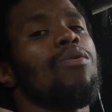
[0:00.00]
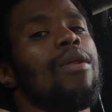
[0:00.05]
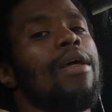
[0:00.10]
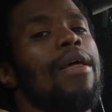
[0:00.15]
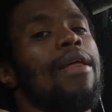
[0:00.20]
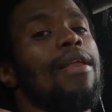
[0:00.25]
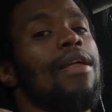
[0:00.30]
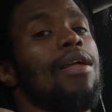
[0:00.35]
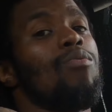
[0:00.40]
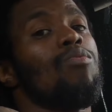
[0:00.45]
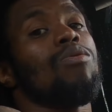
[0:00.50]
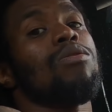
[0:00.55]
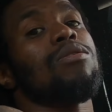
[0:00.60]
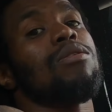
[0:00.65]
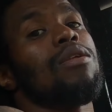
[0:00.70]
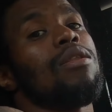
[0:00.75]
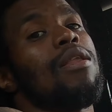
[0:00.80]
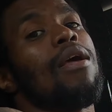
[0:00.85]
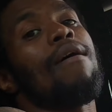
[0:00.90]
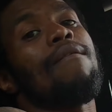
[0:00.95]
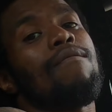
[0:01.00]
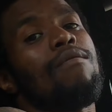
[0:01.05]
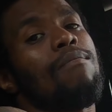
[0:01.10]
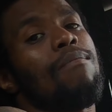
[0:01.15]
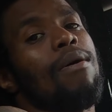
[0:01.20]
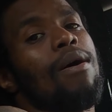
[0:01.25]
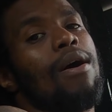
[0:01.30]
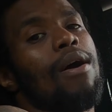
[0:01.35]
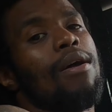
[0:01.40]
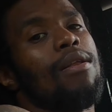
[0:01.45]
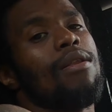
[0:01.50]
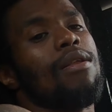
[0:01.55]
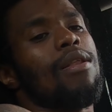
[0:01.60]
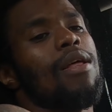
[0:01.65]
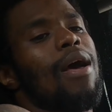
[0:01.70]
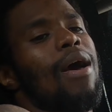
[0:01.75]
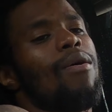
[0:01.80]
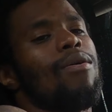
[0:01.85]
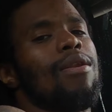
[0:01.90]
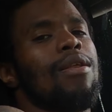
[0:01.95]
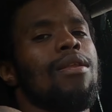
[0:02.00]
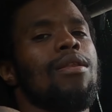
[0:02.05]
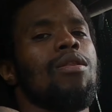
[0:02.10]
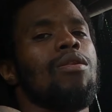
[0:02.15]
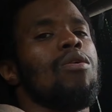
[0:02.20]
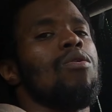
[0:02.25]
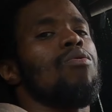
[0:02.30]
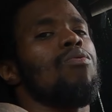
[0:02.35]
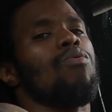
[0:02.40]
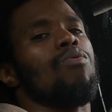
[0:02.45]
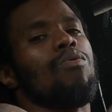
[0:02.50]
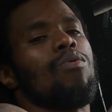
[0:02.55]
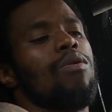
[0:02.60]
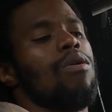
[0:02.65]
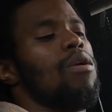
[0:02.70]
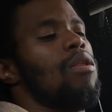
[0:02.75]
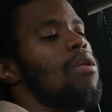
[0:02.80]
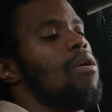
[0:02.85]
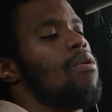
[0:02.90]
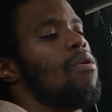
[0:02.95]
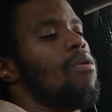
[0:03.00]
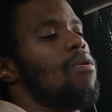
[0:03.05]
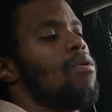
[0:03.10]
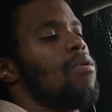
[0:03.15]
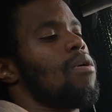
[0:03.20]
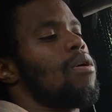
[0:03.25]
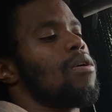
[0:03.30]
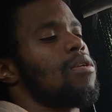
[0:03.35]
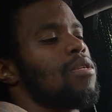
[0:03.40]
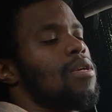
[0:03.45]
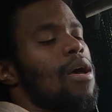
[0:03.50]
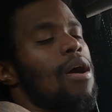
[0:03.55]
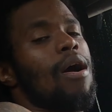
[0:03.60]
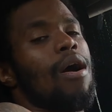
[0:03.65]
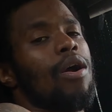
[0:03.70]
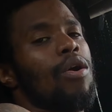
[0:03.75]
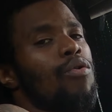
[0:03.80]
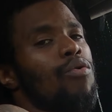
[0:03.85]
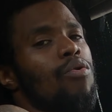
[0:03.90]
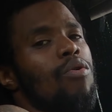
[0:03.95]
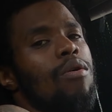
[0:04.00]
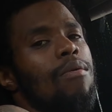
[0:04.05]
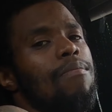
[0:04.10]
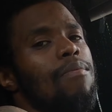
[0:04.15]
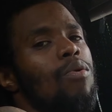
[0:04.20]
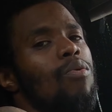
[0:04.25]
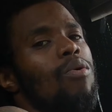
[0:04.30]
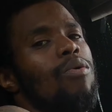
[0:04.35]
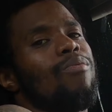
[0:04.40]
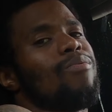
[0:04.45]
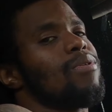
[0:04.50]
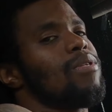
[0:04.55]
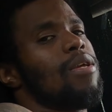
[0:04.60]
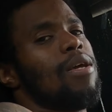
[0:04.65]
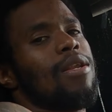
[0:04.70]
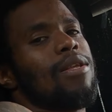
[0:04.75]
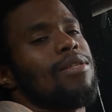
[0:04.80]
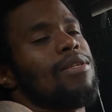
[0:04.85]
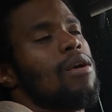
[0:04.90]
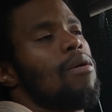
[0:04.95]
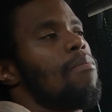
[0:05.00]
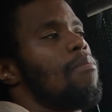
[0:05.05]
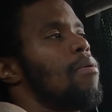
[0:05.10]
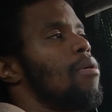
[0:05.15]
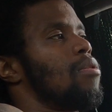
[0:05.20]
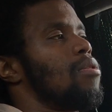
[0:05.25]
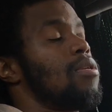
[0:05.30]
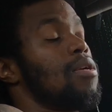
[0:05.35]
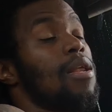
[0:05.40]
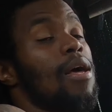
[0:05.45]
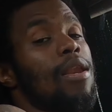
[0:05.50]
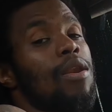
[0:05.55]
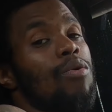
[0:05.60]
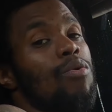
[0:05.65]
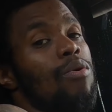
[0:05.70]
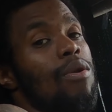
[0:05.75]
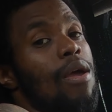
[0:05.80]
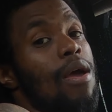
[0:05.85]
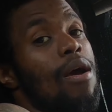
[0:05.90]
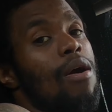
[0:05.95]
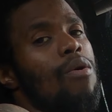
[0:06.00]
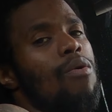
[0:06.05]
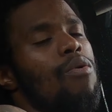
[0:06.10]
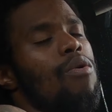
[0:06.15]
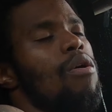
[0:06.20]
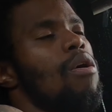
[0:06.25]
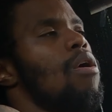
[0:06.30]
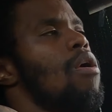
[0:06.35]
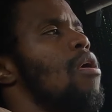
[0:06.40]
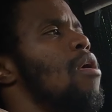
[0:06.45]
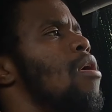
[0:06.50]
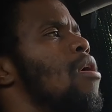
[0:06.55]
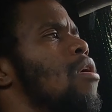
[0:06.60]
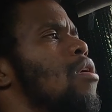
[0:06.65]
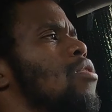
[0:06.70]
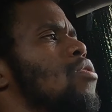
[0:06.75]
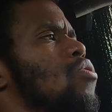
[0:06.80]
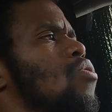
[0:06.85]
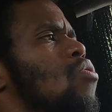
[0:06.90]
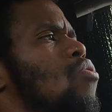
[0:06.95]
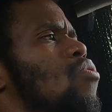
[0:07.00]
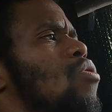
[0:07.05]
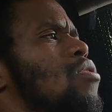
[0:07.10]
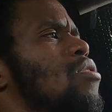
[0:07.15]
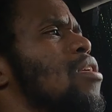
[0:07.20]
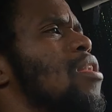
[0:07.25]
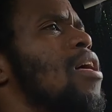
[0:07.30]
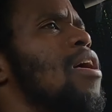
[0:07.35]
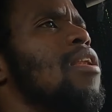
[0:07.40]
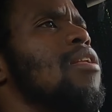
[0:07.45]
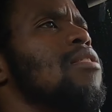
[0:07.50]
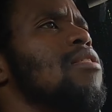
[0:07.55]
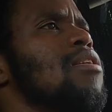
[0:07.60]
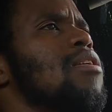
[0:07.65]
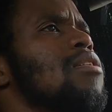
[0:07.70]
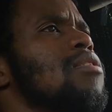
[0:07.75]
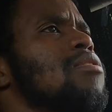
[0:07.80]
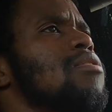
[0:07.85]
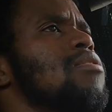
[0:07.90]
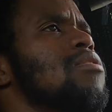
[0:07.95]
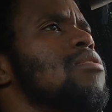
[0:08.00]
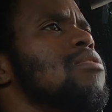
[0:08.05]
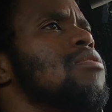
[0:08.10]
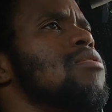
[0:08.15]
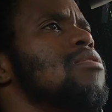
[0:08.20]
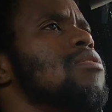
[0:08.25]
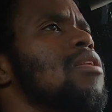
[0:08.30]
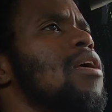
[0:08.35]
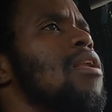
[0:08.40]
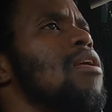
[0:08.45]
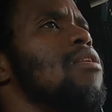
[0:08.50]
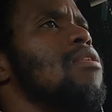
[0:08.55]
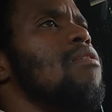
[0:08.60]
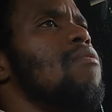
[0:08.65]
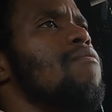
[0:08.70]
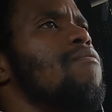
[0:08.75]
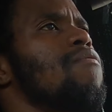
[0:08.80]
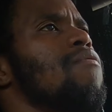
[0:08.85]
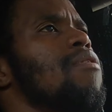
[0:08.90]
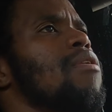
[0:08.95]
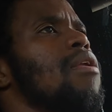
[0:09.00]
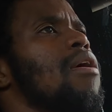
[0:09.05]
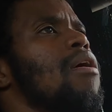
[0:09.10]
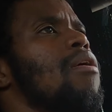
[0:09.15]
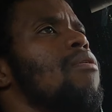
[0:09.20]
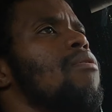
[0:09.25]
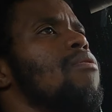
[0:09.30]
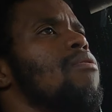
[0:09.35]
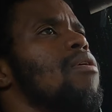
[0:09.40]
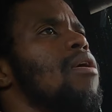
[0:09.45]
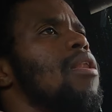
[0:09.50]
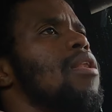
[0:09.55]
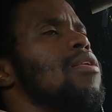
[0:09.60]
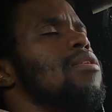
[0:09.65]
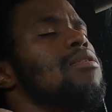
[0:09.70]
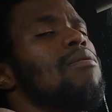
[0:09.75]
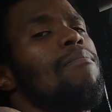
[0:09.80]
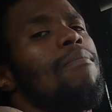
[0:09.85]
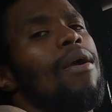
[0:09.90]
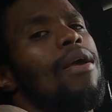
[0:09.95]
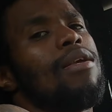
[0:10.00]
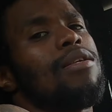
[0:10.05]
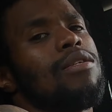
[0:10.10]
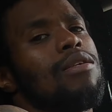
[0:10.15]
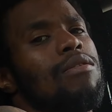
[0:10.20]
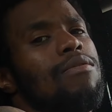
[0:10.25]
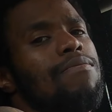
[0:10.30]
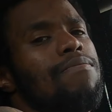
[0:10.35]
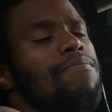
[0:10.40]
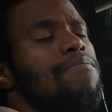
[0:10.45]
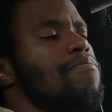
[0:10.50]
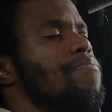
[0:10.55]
know that it was the devil behind it. I didn't know you know, because of how I grew up. No one was there to tell me until I know now. So there's a lot of things that are different now, and it's amazing